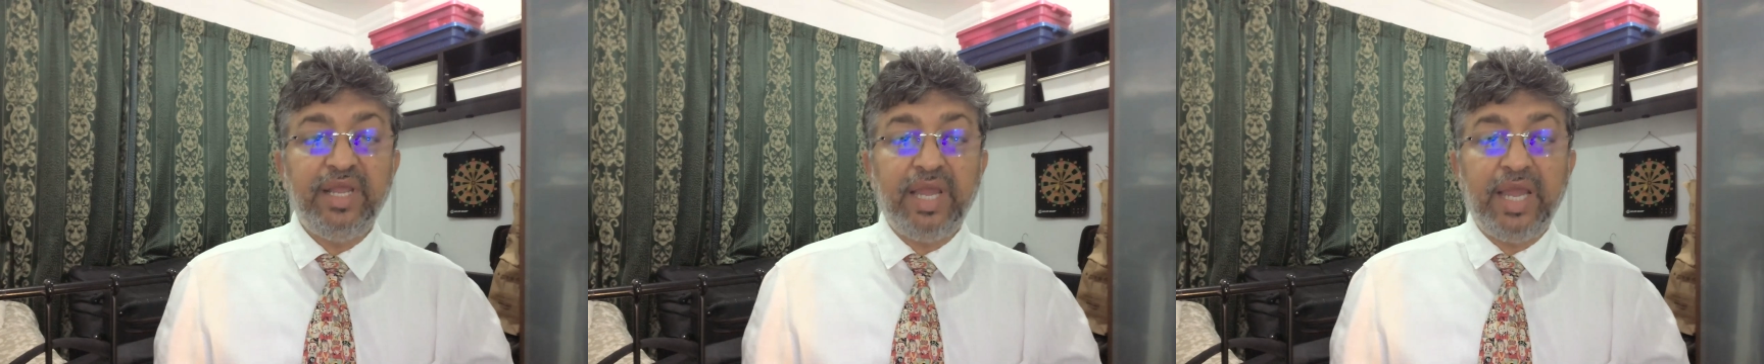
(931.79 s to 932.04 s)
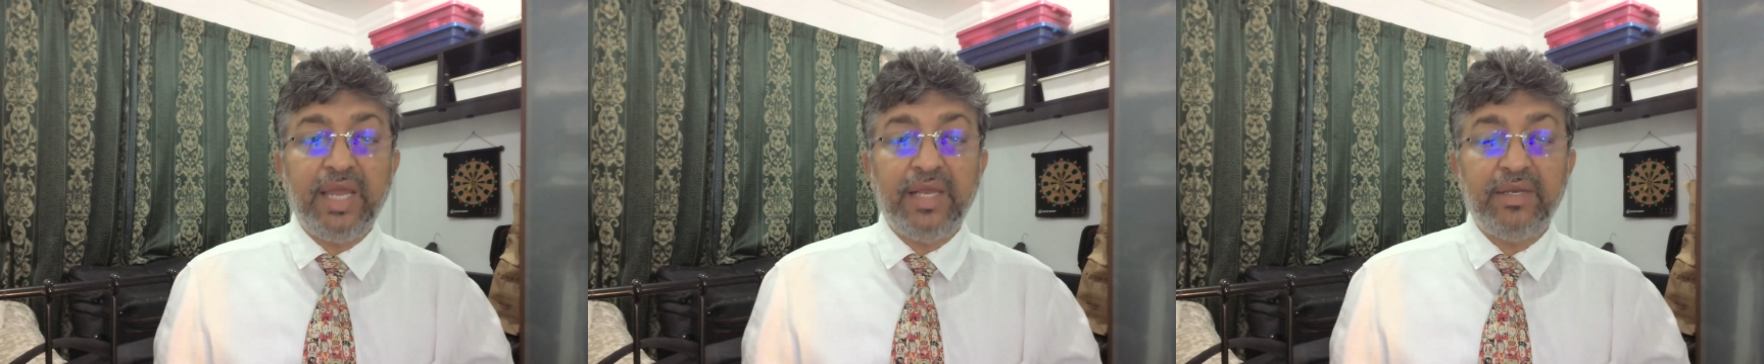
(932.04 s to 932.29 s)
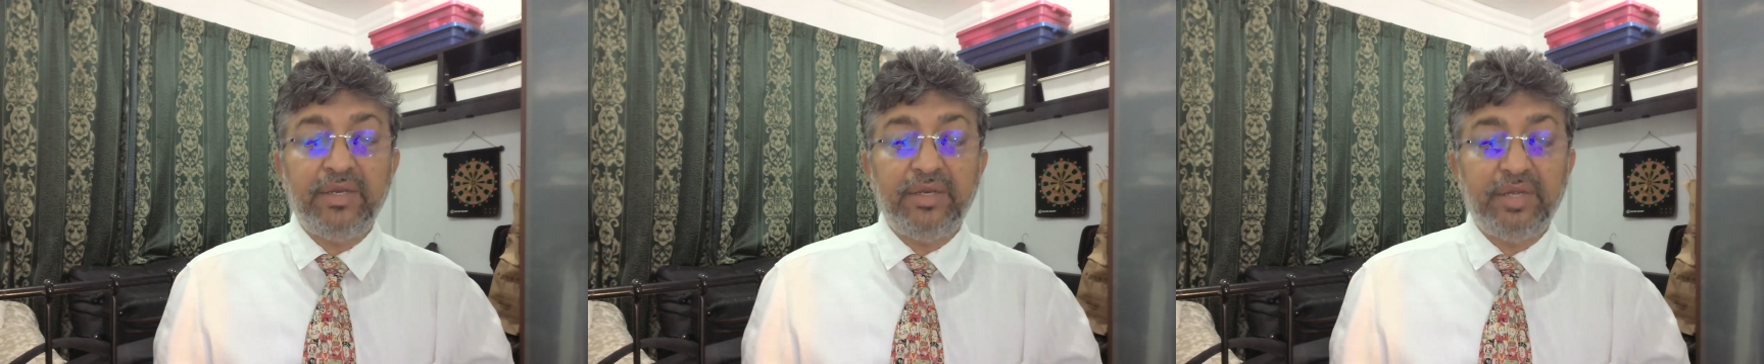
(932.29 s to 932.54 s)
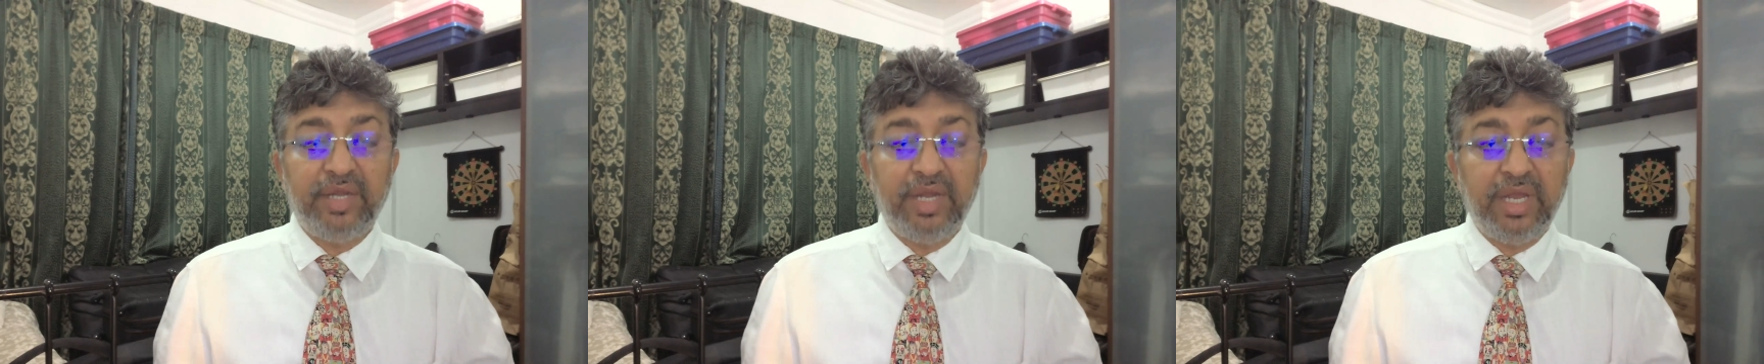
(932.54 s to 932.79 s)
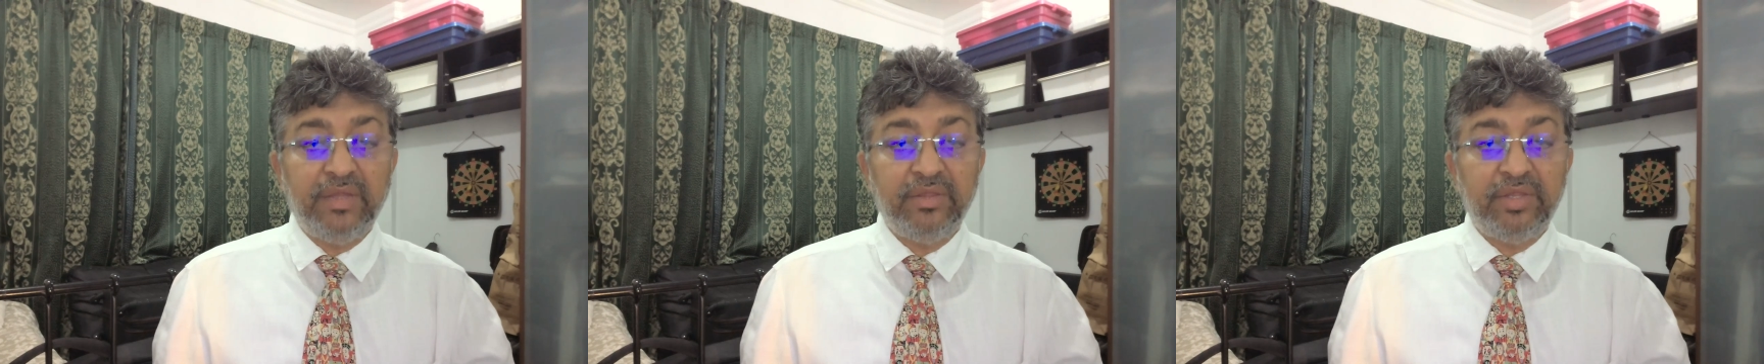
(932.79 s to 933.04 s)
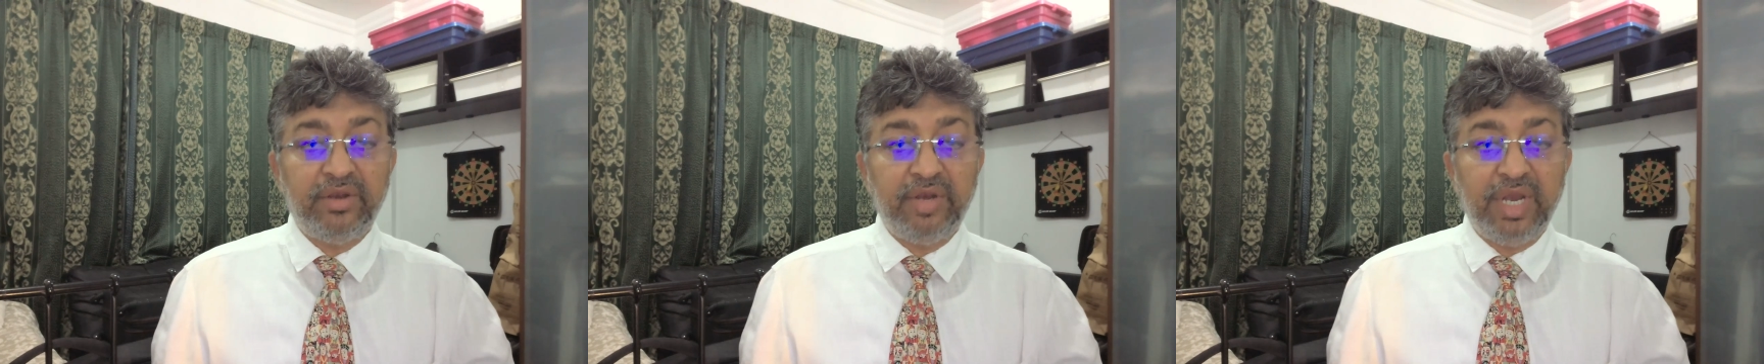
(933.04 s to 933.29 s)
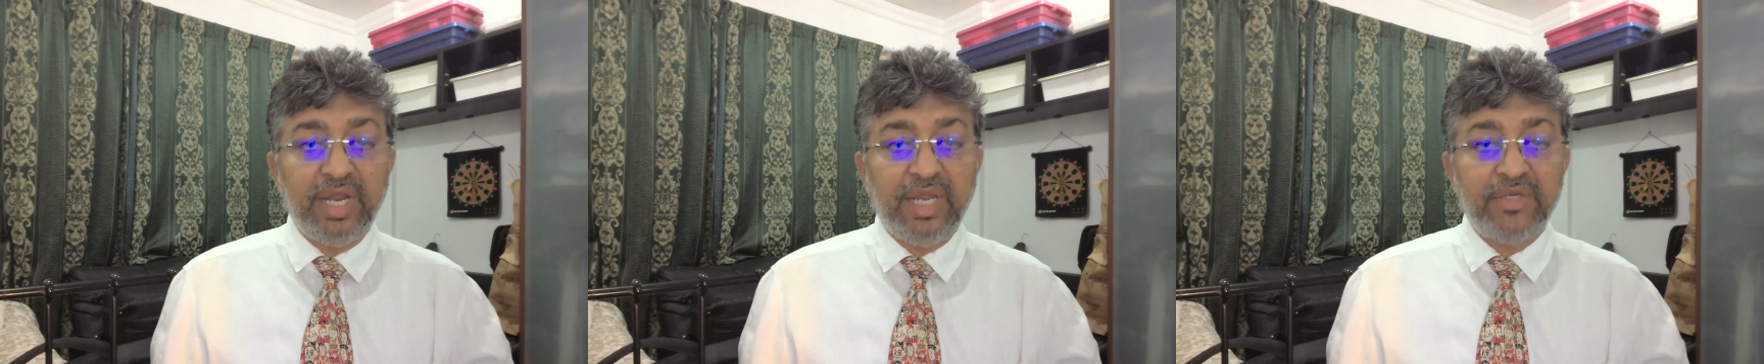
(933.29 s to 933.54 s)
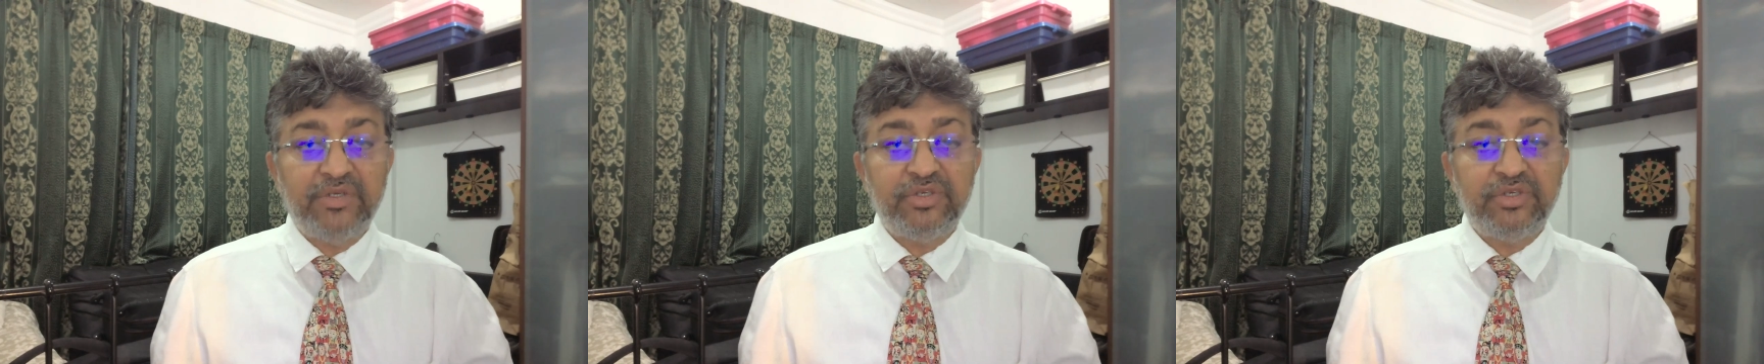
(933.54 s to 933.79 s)
and the relationship
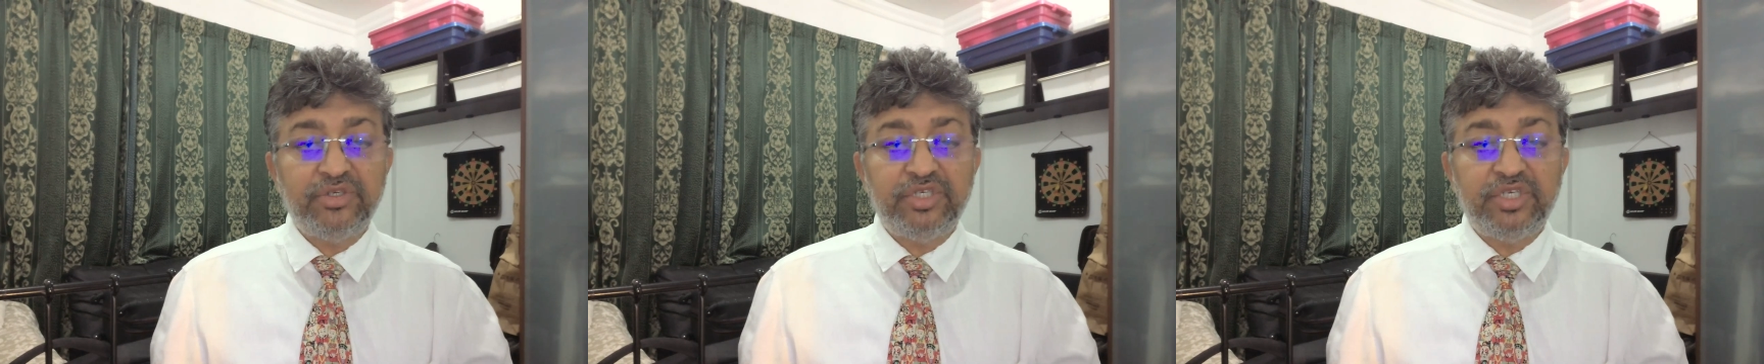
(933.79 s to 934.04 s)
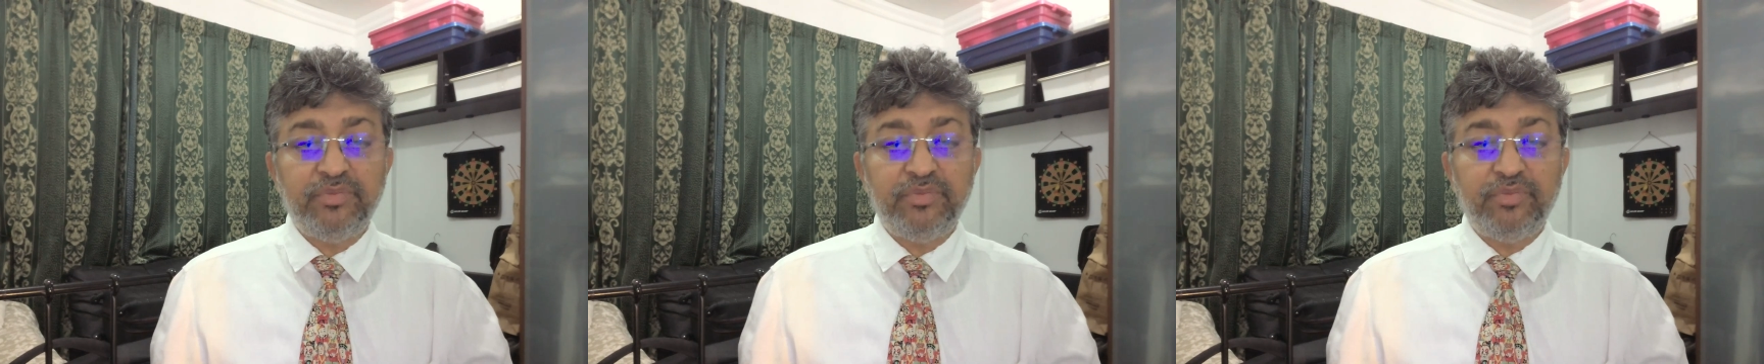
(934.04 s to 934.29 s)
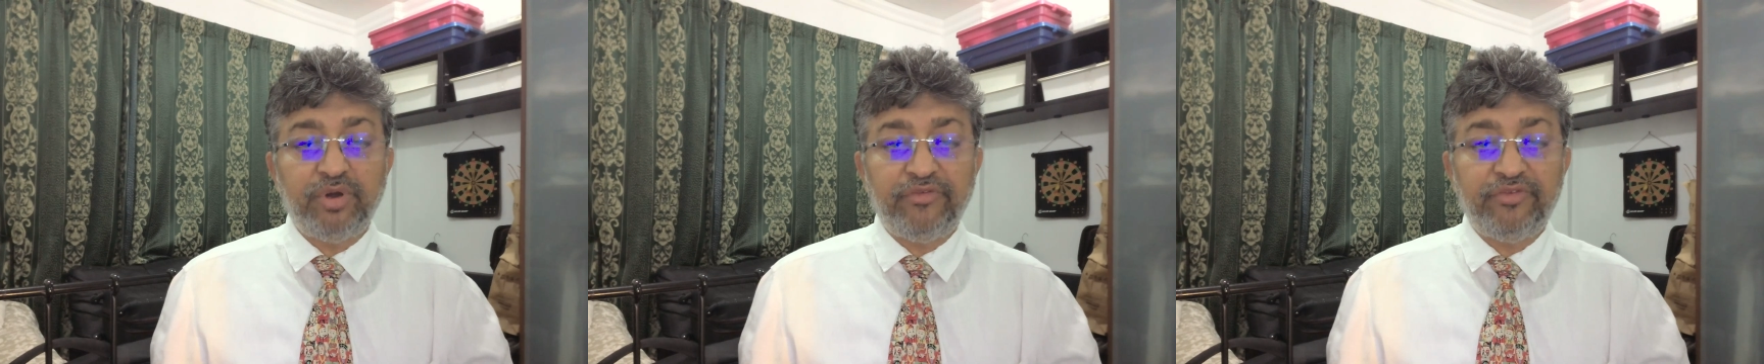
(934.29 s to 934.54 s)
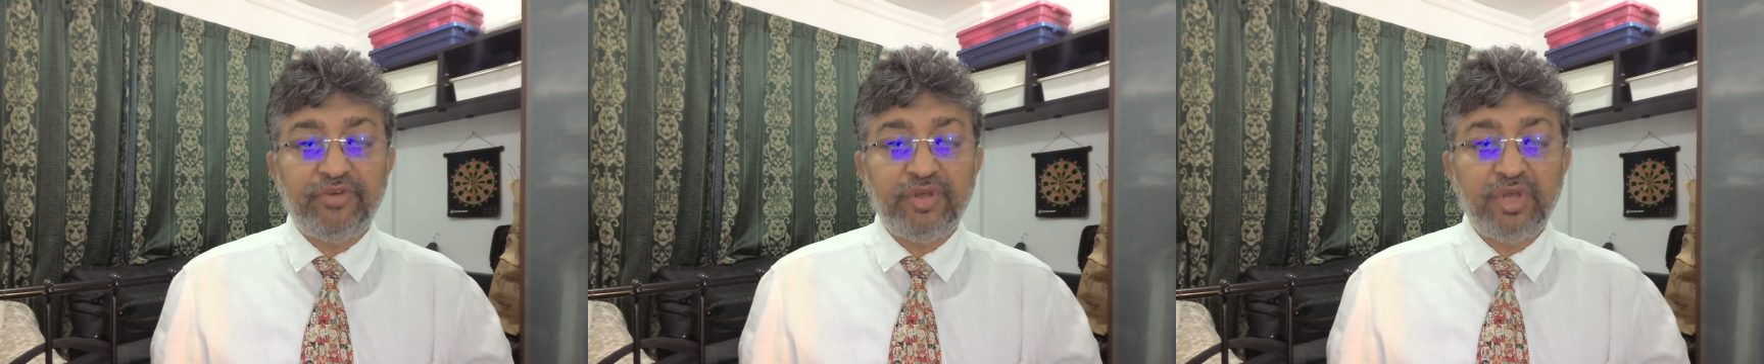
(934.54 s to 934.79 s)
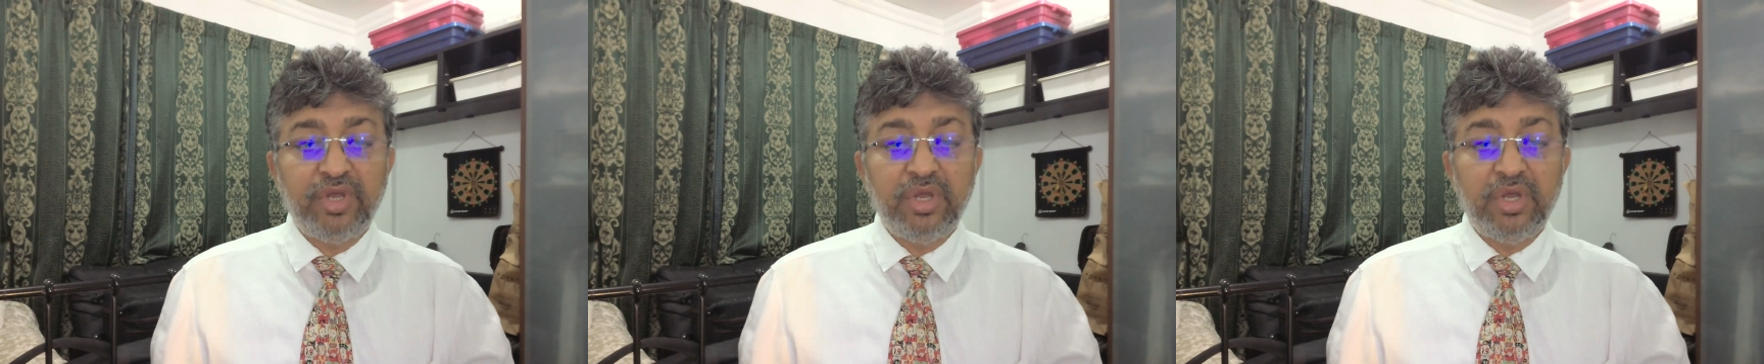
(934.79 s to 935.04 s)
of organization.